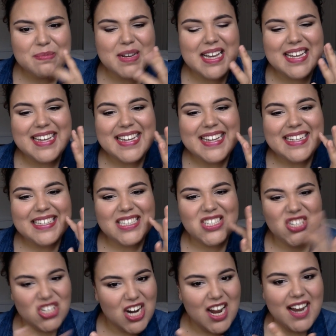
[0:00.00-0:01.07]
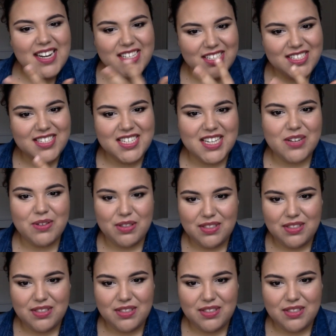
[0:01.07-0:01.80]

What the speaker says: but try to just stick